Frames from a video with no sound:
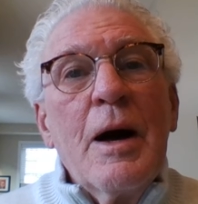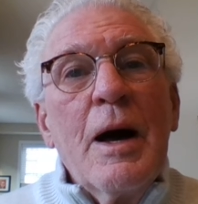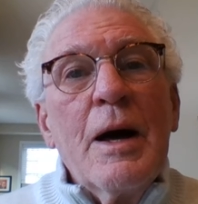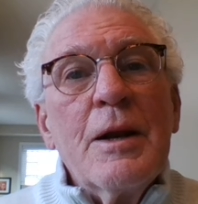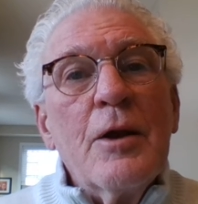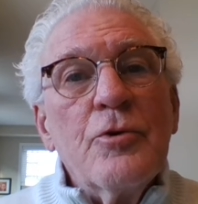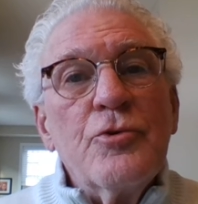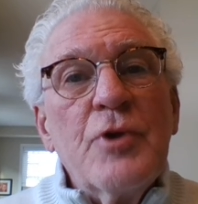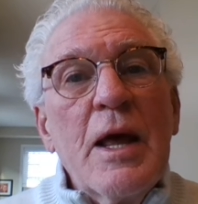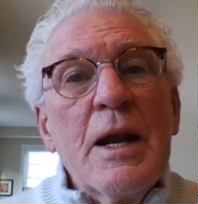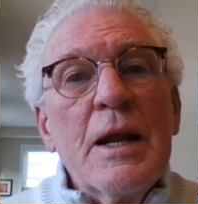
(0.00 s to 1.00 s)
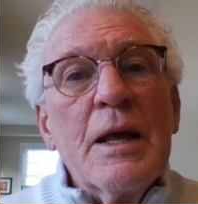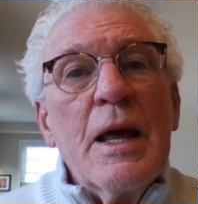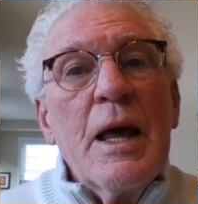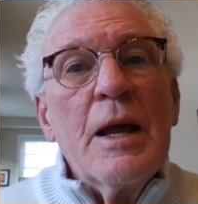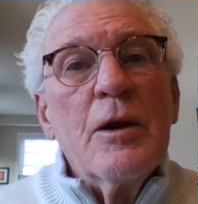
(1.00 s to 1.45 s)
an
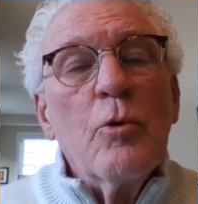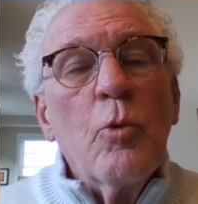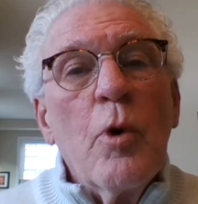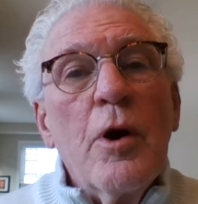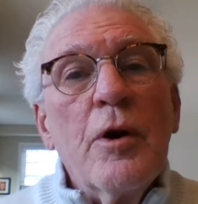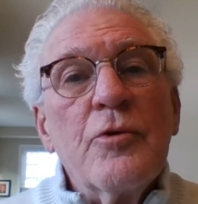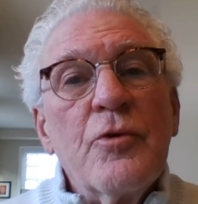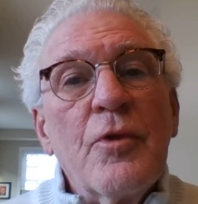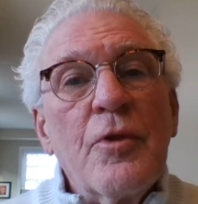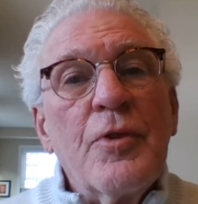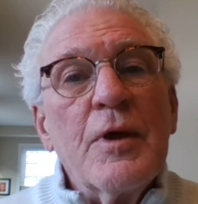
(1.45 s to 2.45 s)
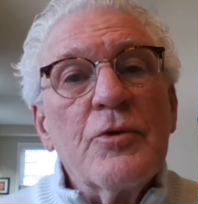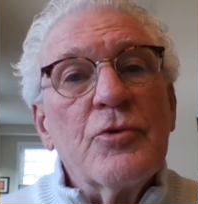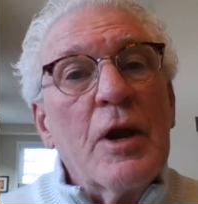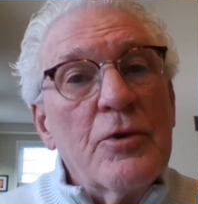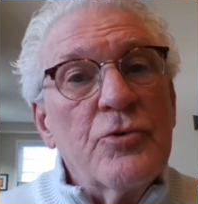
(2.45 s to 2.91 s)
understanding and an awareness of the things
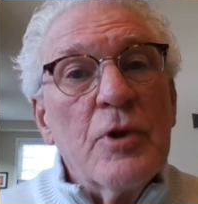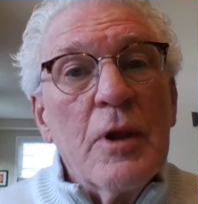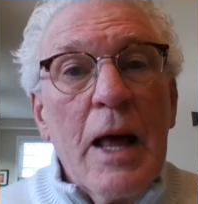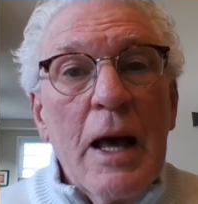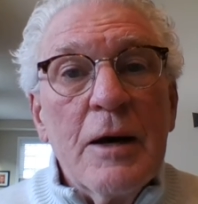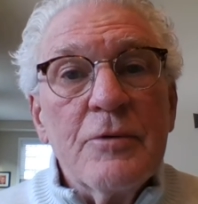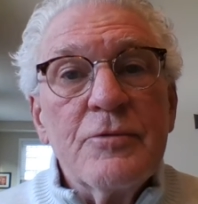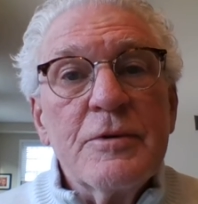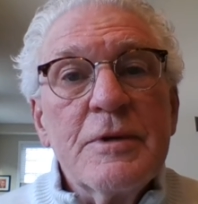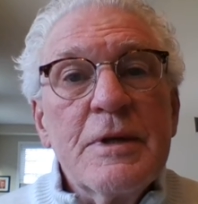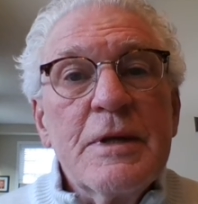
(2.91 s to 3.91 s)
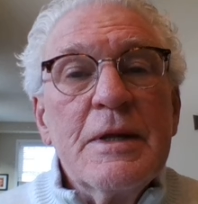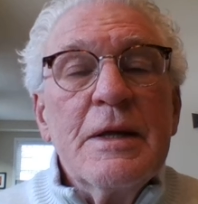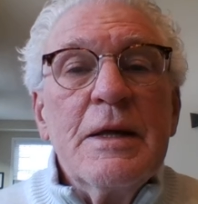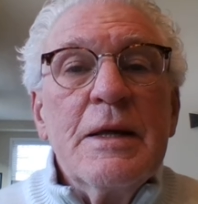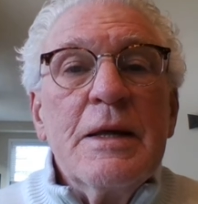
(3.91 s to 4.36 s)
that I still have.
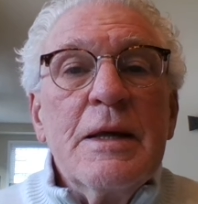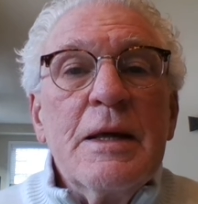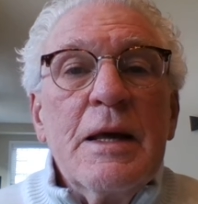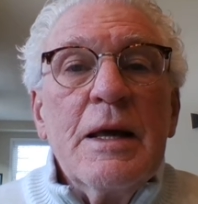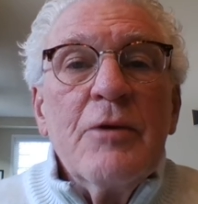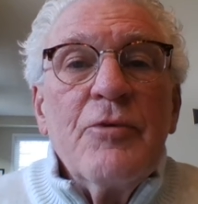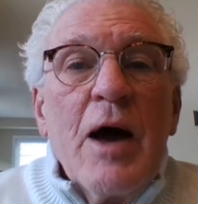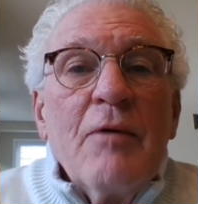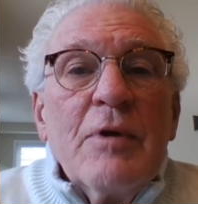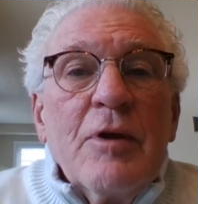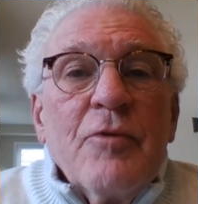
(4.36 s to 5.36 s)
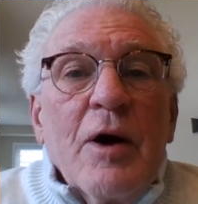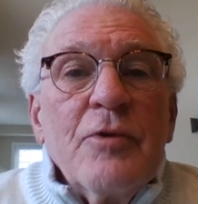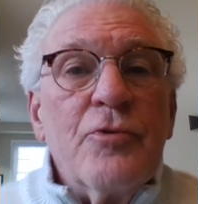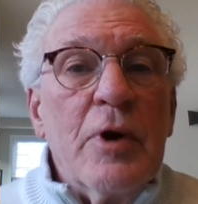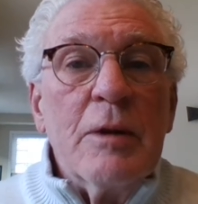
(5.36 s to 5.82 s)
And if I have any
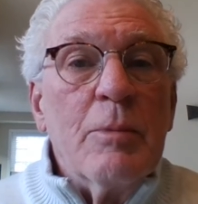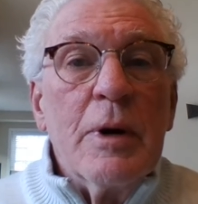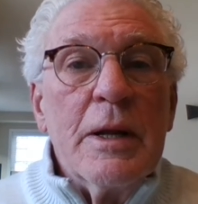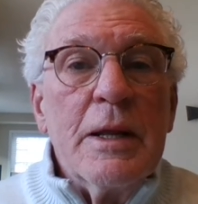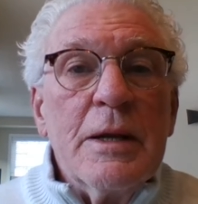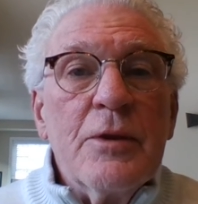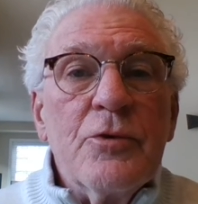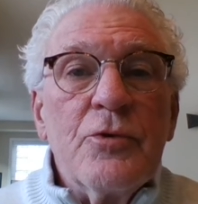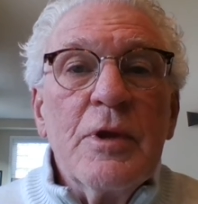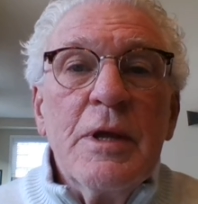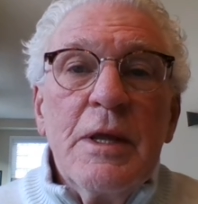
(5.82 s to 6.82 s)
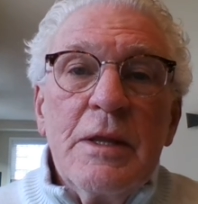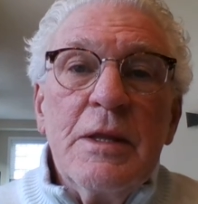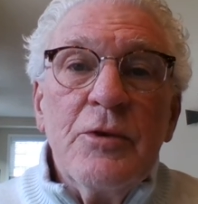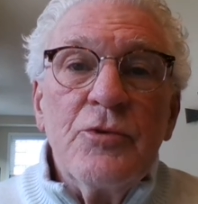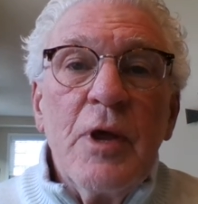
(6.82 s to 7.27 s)
advice for anybody, it is,
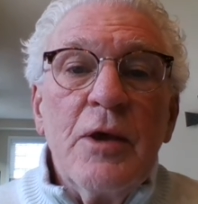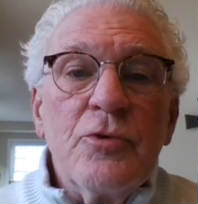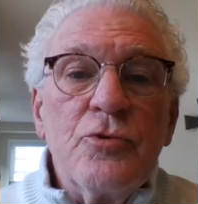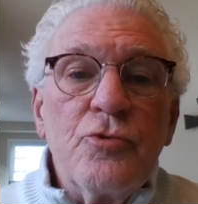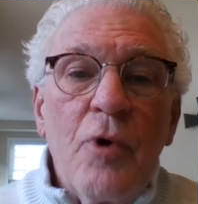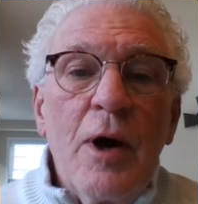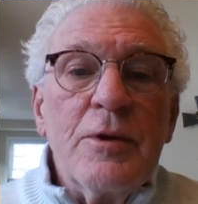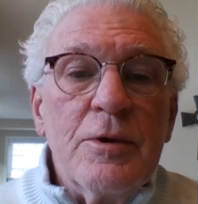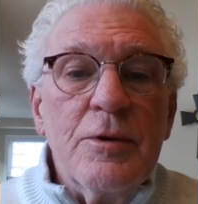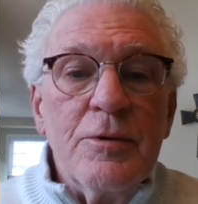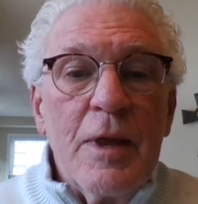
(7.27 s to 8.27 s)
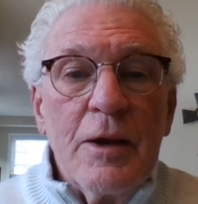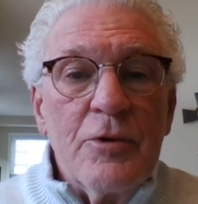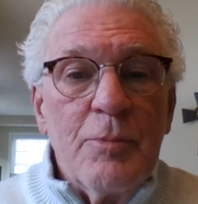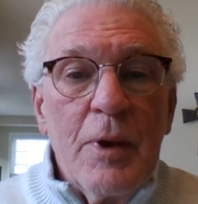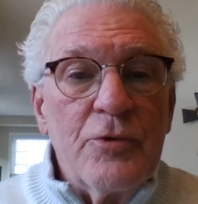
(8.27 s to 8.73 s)
these days, try to do that as
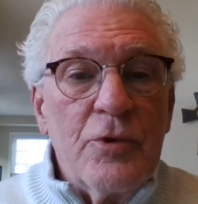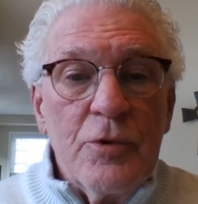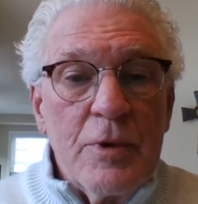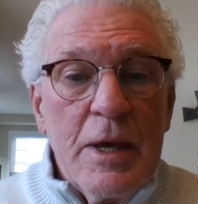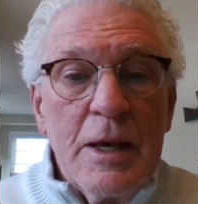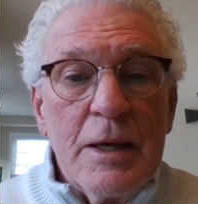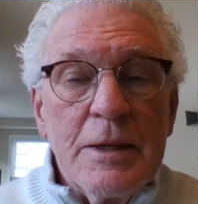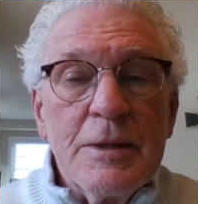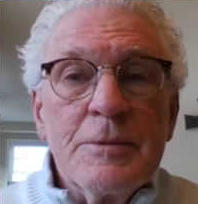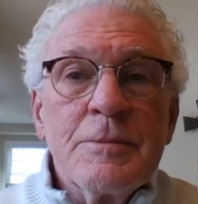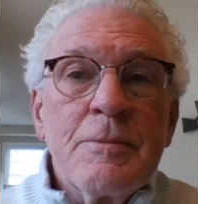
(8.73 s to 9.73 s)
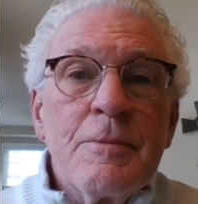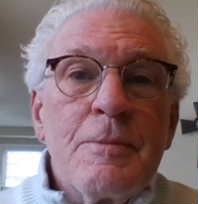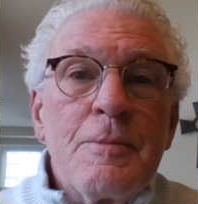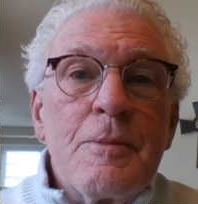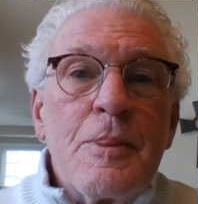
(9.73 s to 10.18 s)
best as you can.
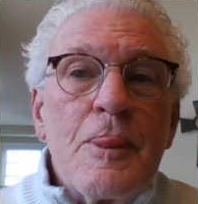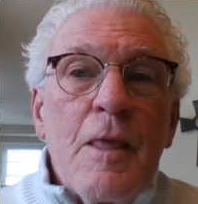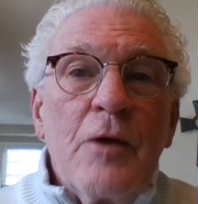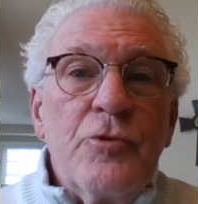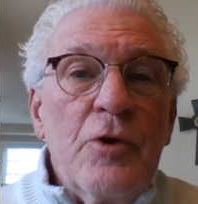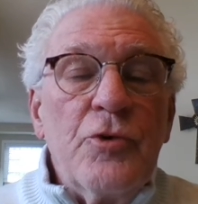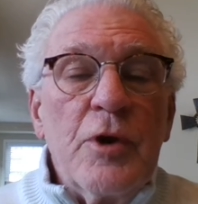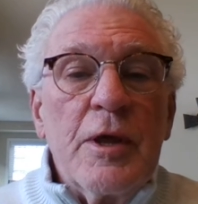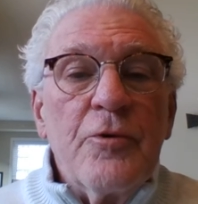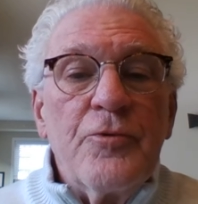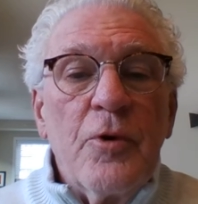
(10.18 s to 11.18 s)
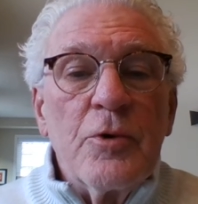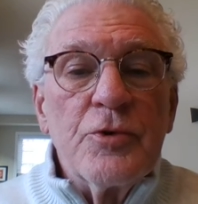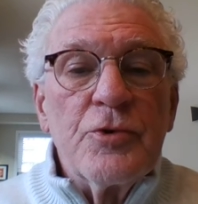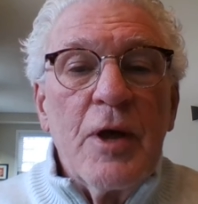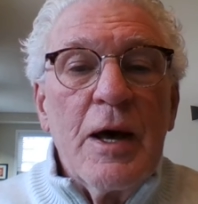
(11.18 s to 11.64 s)
It's easy to get
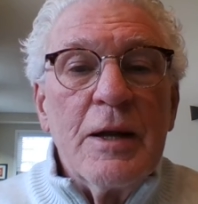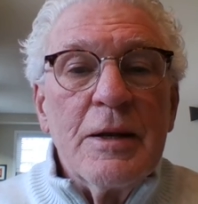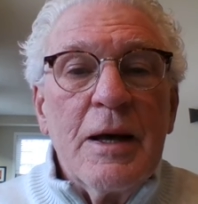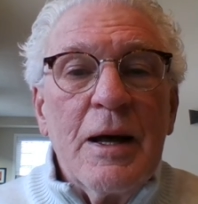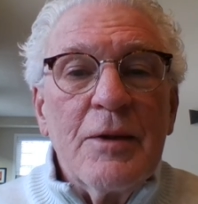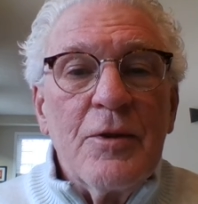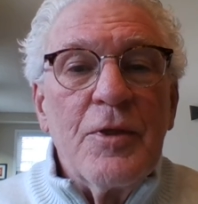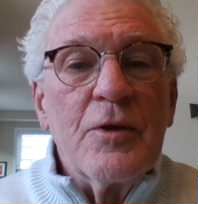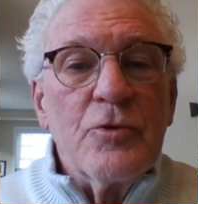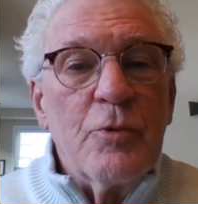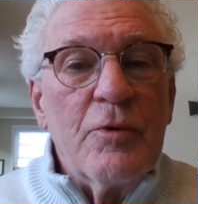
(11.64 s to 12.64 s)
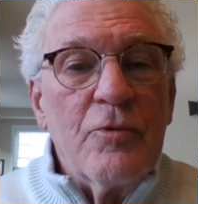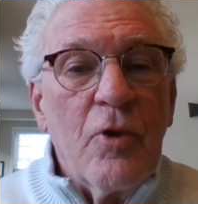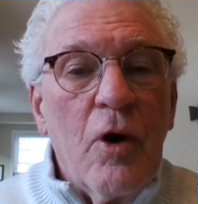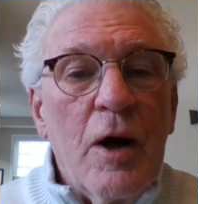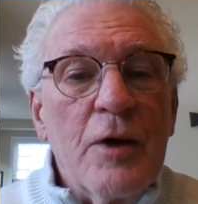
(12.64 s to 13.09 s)
focused on the things that we've
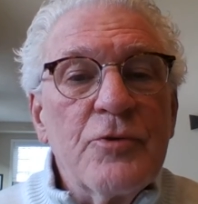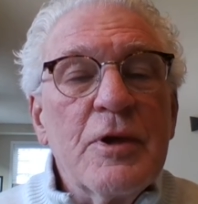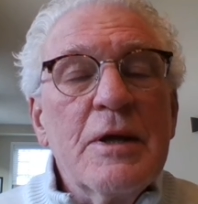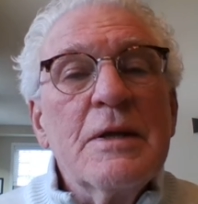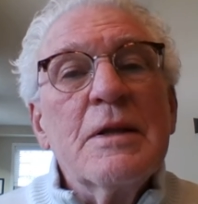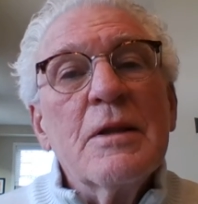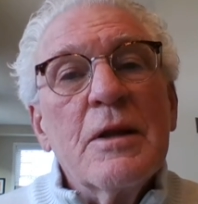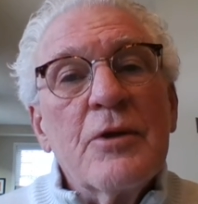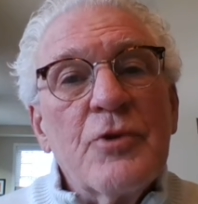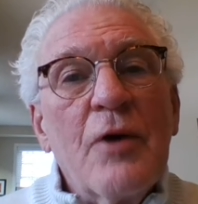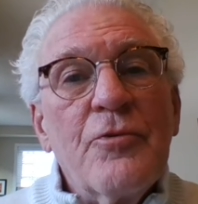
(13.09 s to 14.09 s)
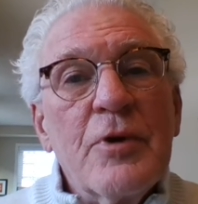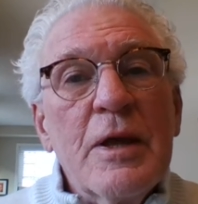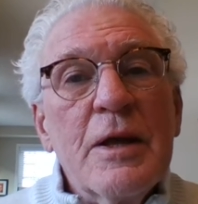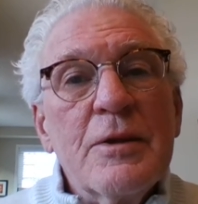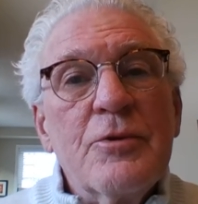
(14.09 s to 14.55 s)
lost. Let us not forget